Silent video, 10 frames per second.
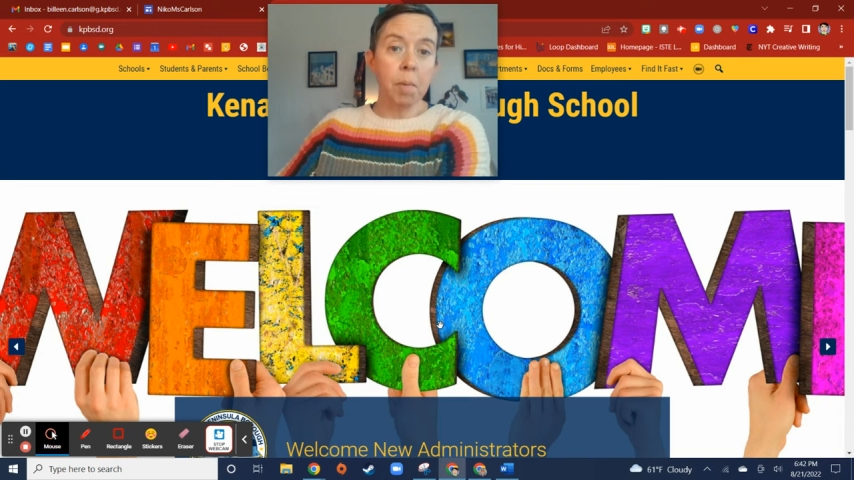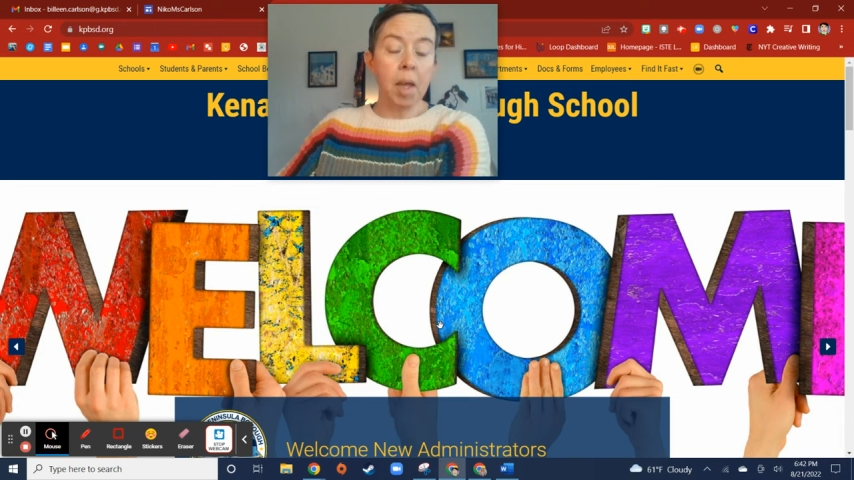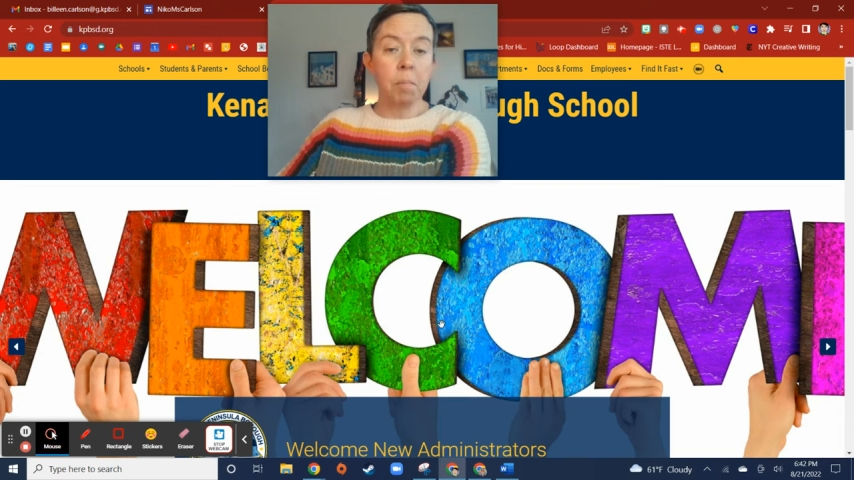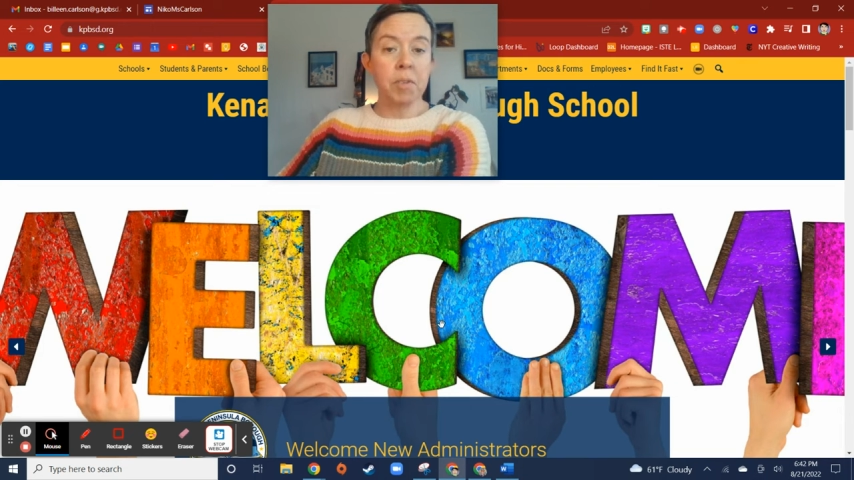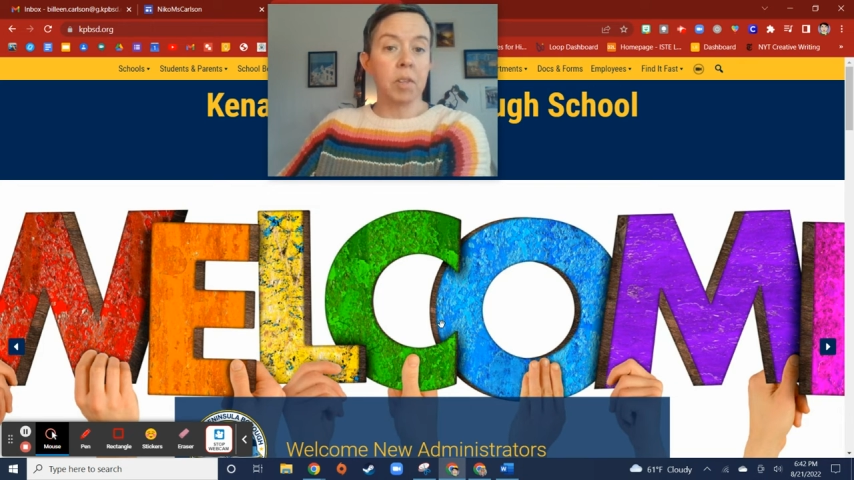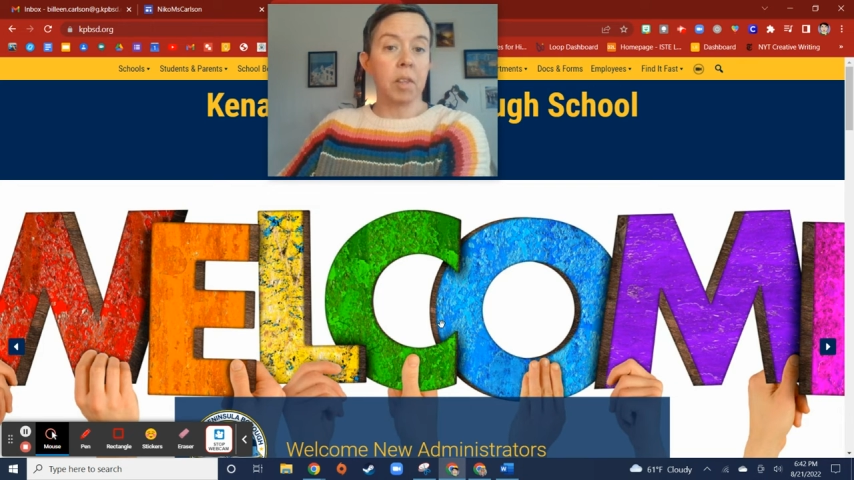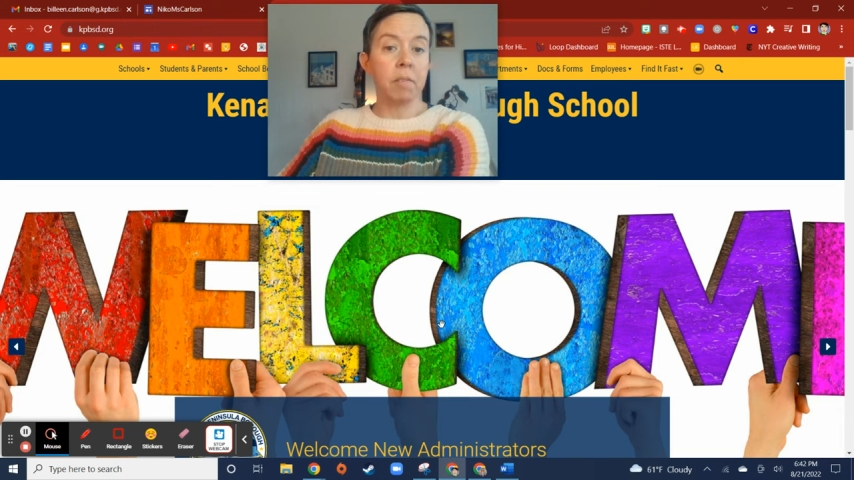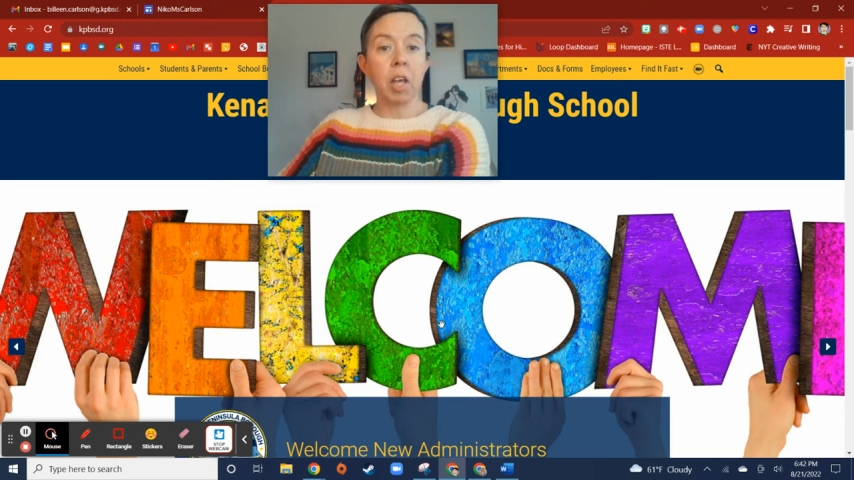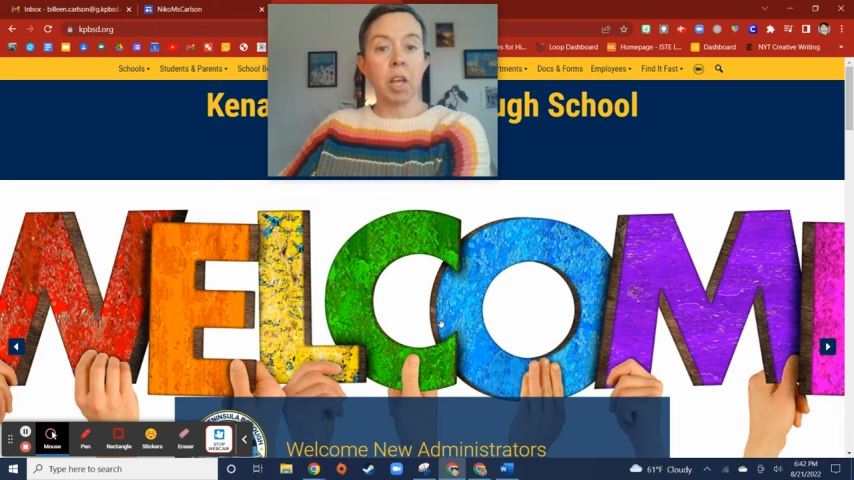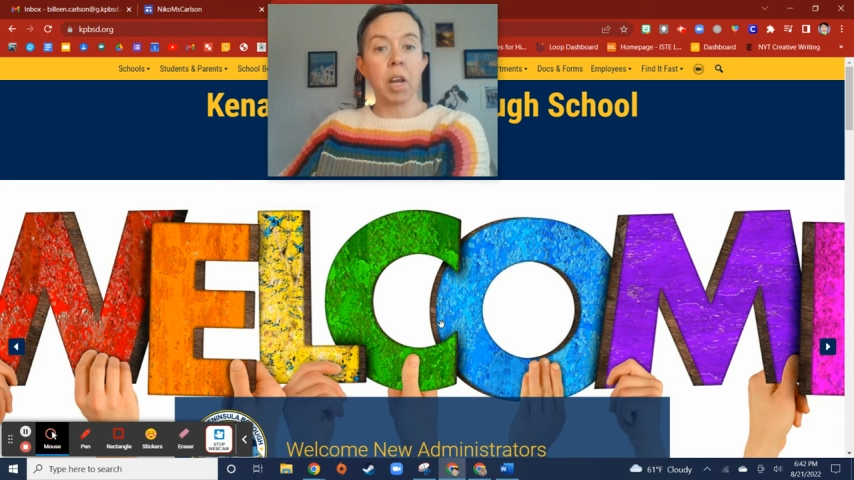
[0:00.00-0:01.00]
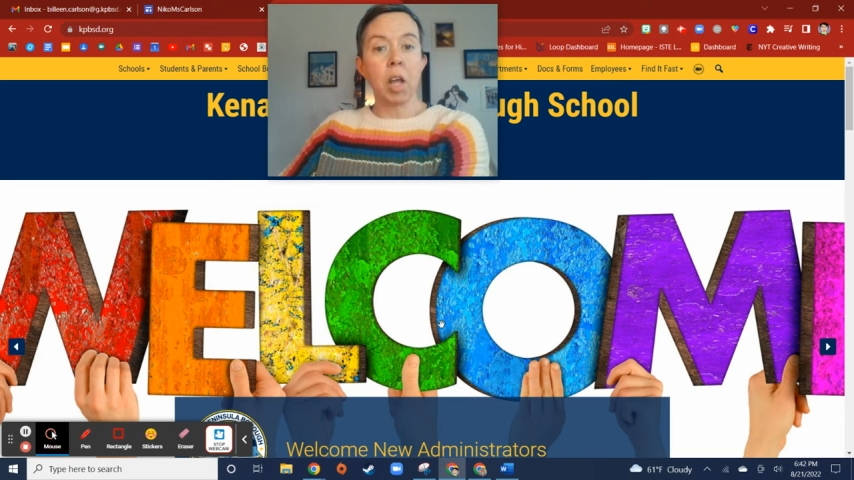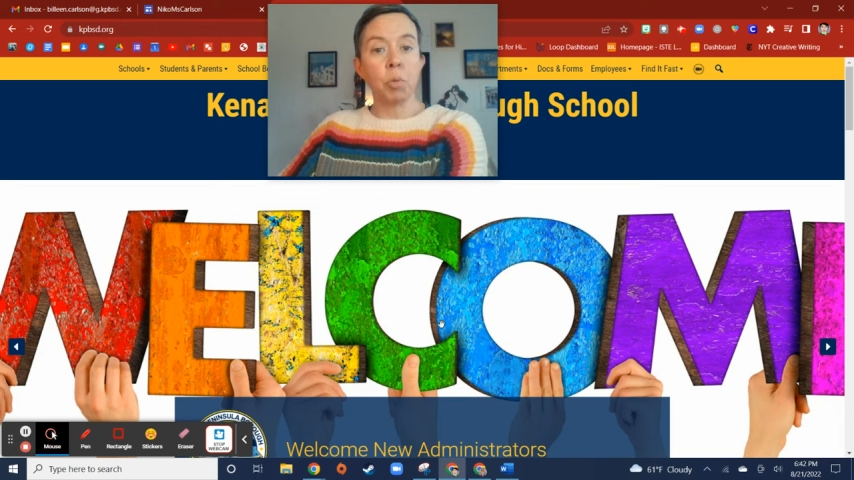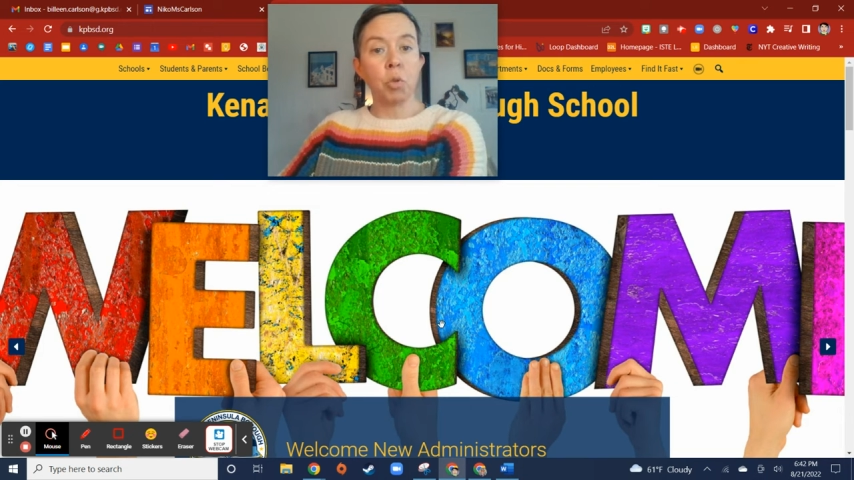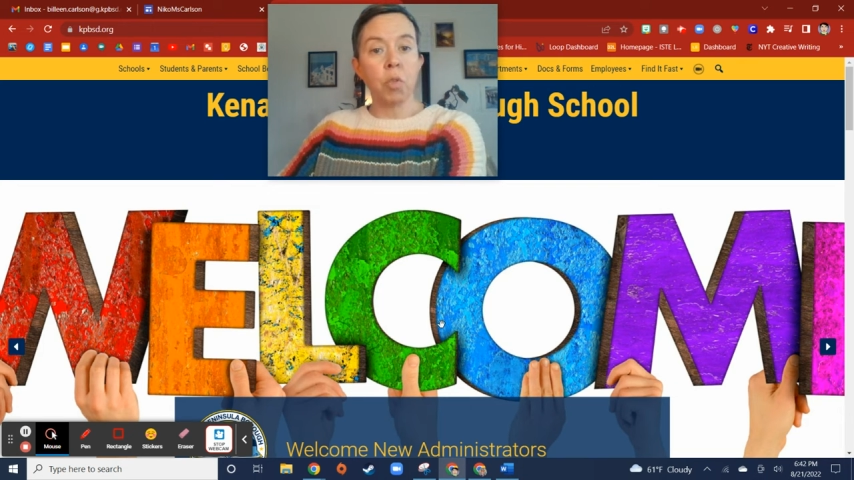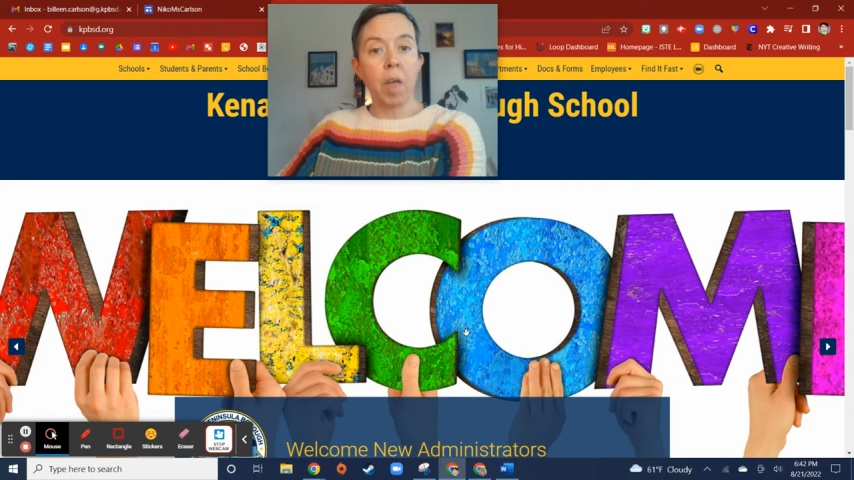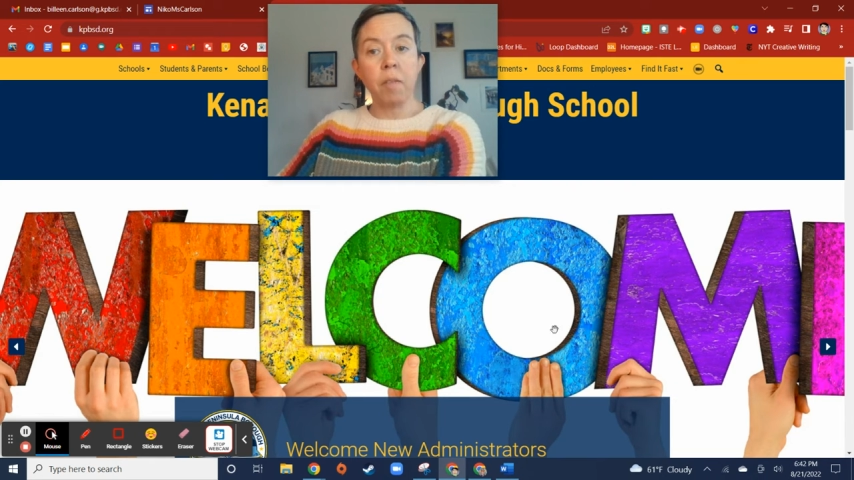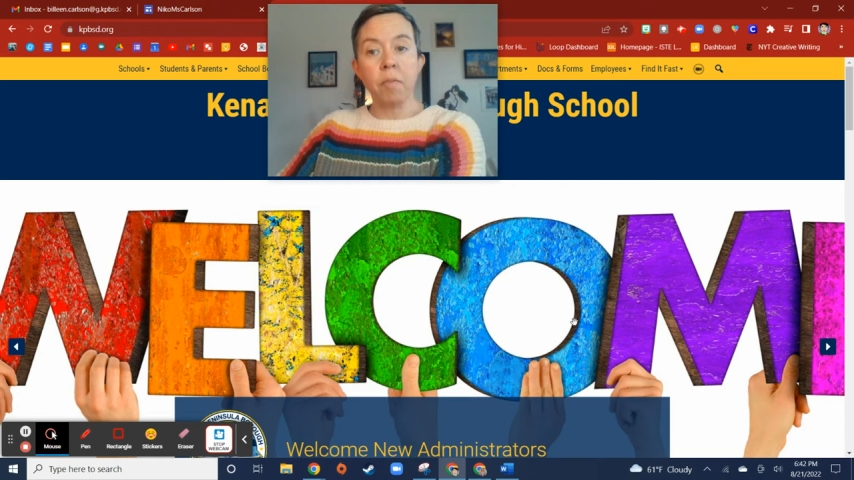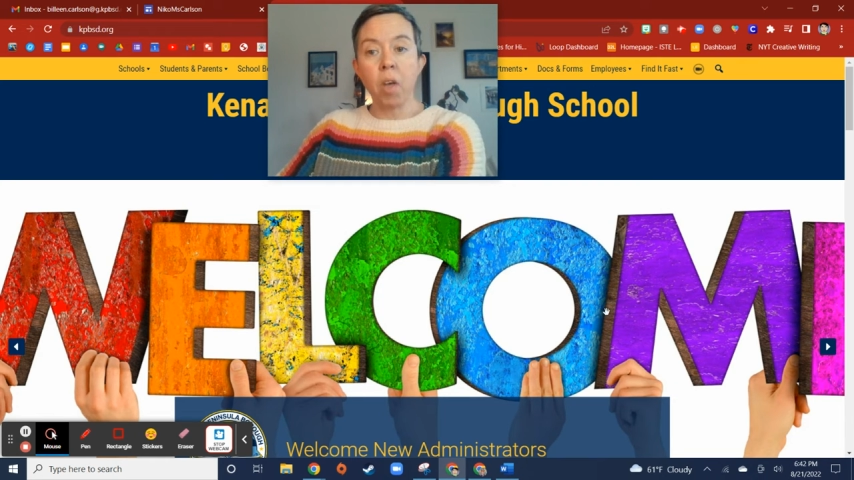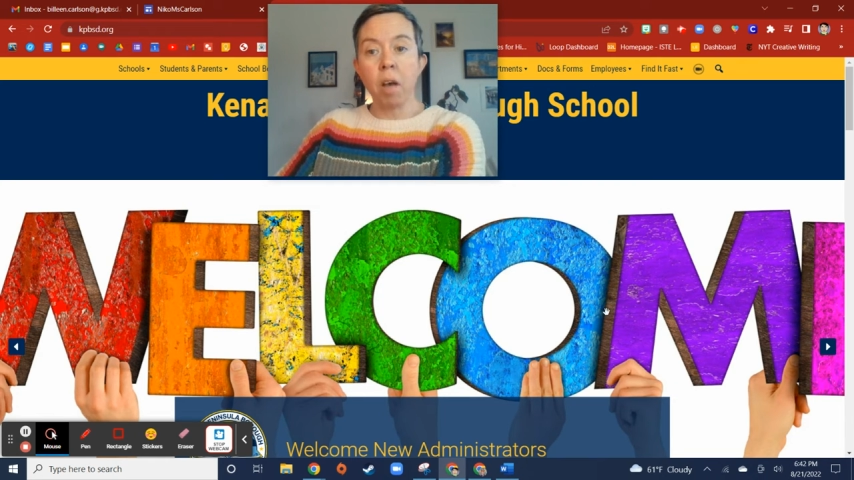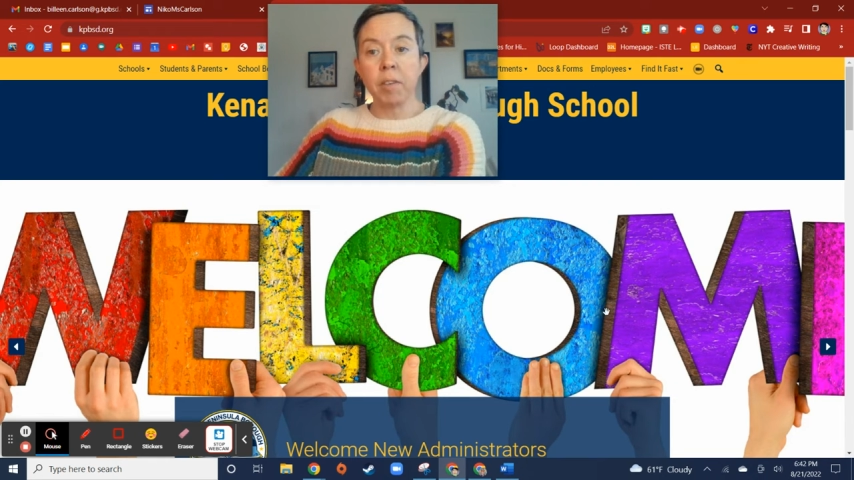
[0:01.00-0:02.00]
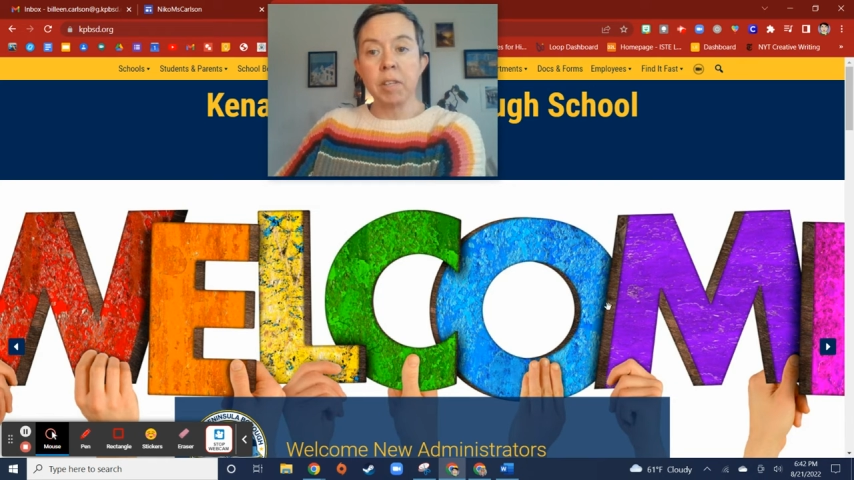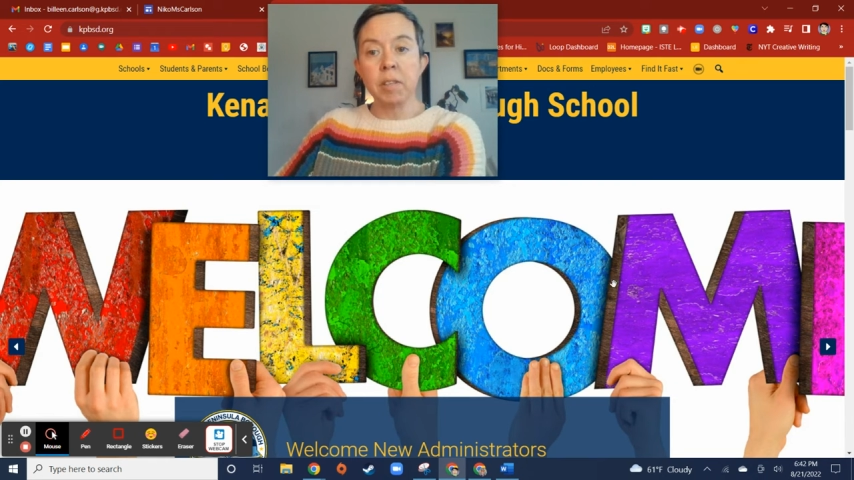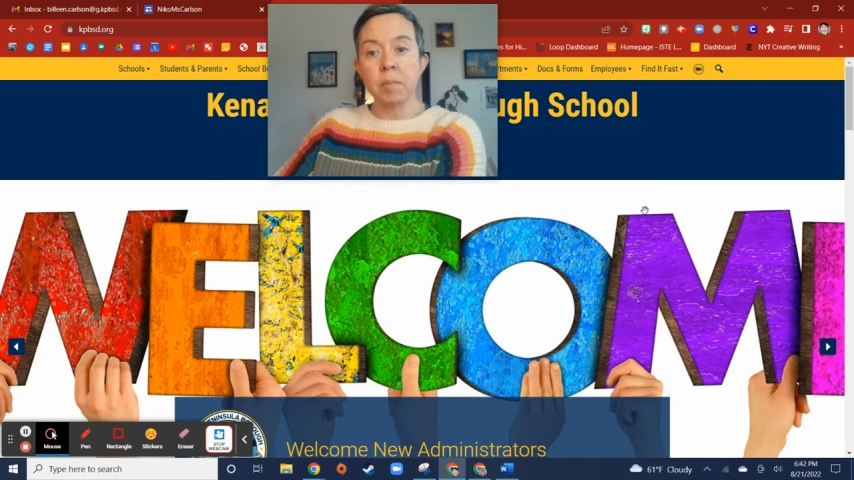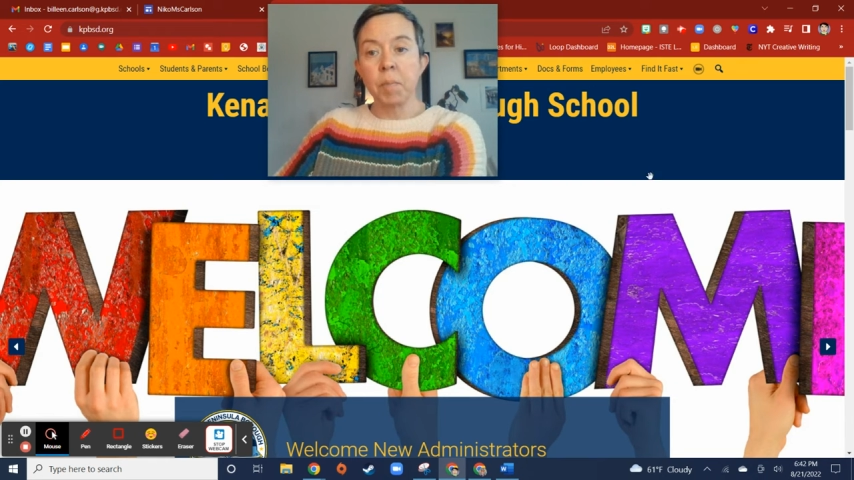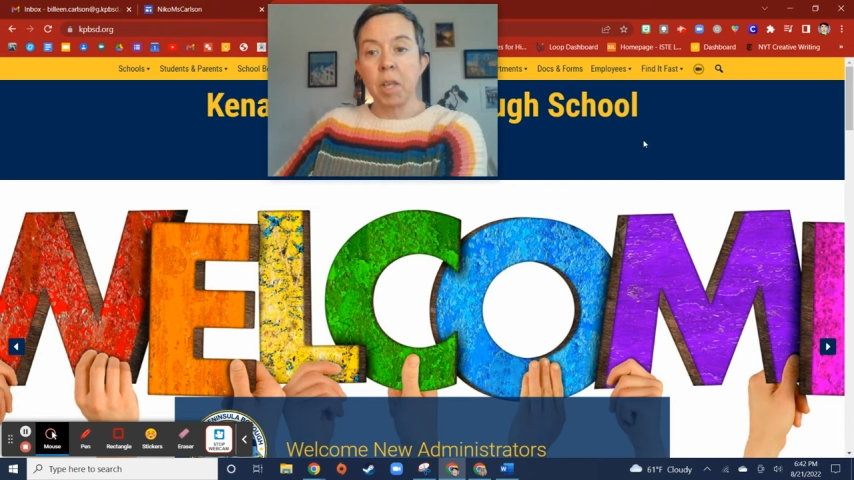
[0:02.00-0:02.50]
and Miss Olivia can help you do that in the office.